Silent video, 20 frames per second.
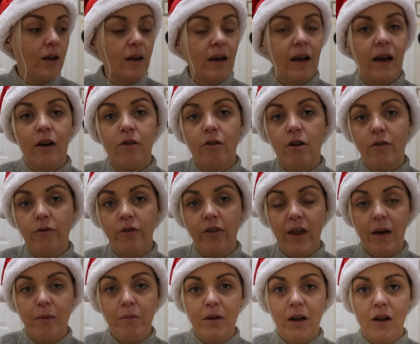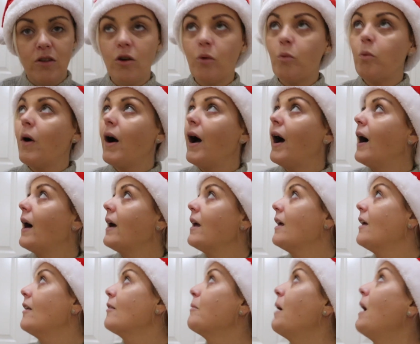Can't go wrong for them, can you? Why
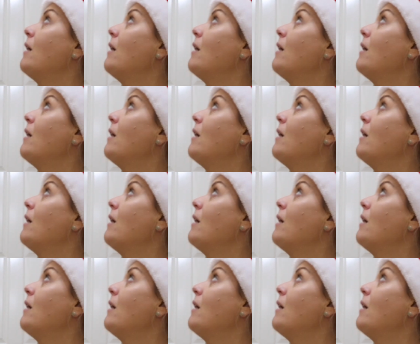is